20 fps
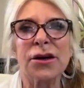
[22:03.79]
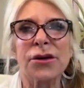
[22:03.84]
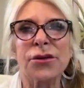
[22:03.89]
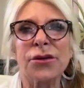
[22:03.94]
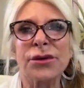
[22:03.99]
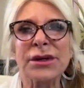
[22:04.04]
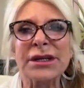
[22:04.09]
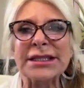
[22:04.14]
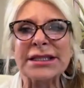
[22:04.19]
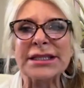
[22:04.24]

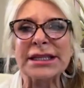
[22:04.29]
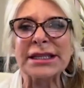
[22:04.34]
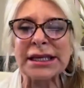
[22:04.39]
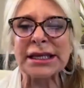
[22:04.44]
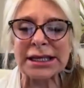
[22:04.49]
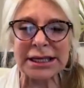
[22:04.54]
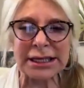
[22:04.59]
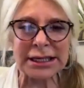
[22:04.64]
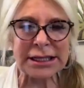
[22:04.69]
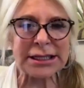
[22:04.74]

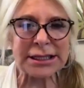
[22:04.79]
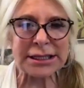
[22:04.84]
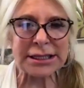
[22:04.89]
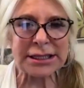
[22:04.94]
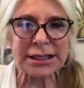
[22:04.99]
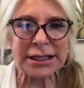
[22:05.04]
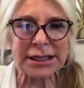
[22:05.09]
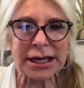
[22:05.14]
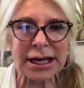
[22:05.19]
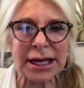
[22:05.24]

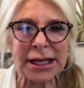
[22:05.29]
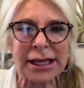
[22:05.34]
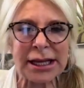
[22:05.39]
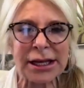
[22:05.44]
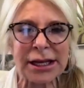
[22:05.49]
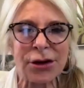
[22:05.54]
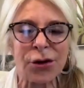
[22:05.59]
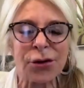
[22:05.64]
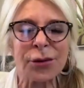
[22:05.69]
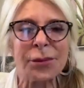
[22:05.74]
resilient and they
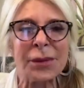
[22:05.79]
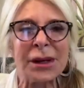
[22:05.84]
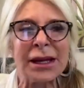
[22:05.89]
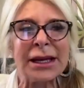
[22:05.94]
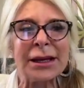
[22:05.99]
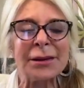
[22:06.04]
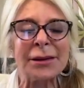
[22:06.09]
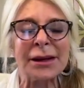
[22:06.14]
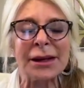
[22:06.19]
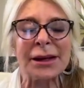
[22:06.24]
don't
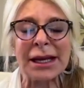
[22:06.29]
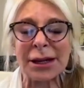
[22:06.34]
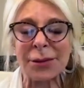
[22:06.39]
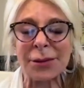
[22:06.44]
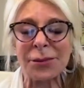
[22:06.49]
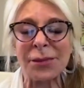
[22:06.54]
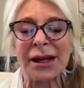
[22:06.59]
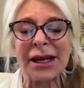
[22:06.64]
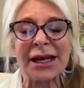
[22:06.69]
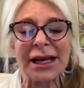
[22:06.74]

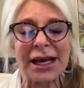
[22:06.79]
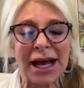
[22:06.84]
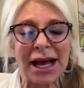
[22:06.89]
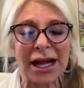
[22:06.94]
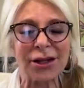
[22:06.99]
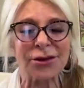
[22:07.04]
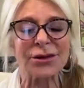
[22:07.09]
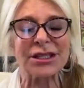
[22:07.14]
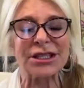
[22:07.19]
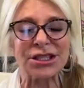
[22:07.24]
need many
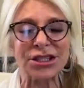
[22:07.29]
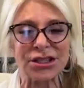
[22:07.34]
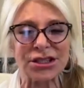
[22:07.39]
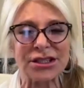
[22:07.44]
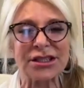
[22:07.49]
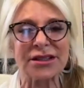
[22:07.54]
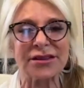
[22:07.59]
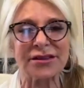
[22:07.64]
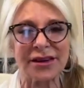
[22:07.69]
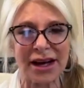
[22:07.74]
calories to
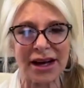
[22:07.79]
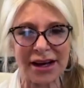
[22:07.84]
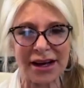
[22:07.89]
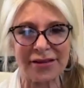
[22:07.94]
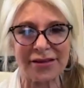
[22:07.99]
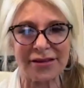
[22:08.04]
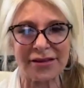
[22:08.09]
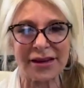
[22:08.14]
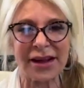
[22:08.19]
survive.